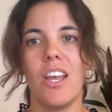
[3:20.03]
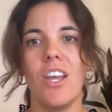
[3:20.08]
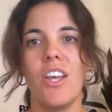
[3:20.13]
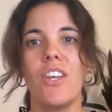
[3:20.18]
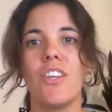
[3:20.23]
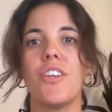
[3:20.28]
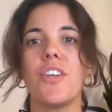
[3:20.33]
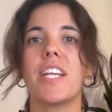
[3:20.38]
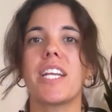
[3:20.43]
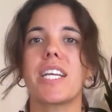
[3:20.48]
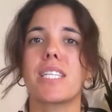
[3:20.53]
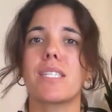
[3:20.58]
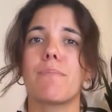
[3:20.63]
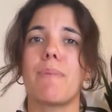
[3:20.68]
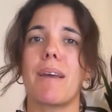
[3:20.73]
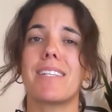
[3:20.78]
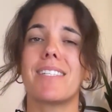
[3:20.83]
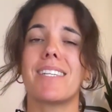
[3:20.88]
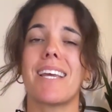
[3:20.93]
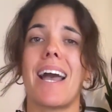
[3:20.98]
You can
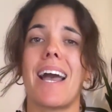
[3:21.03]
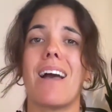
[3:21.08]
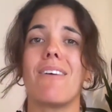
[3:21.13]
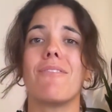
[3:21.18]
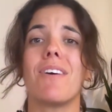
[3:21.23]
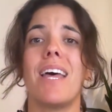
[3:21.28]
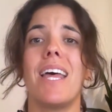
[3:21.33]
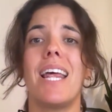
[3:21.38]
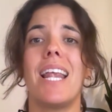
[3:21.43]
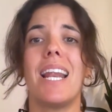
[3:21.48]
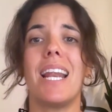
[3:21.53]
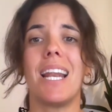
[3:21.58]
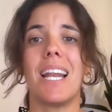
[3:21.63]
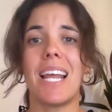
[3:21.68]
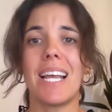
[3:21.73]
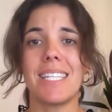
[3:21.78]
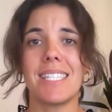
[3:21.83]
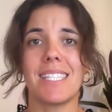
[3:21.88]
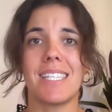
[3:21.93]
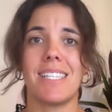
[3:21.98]
expect to have
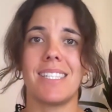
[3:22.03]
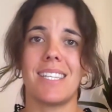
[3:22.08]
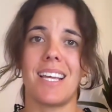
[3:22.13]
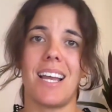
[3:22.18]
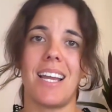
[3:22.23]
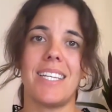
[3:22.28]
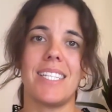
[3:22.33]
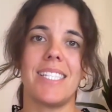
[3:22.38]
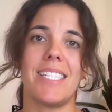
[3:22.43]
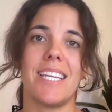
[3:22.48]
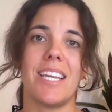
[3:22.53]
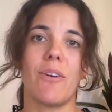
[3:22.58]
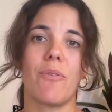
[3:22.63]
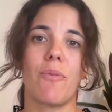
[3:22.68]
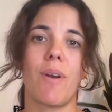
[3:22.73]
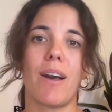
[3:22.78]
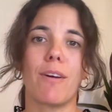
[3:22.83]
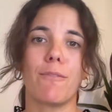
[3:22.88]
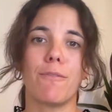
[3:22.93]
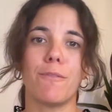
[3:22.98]
less anxiety
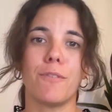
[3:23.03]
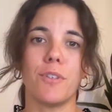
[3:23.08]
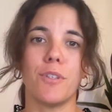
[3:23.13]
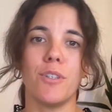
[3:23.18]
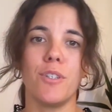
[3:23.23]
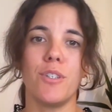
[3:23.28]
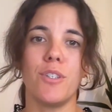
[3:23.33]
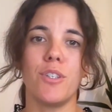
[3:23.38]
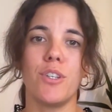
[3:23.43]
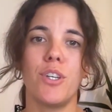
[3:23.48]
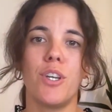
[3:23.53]
around food.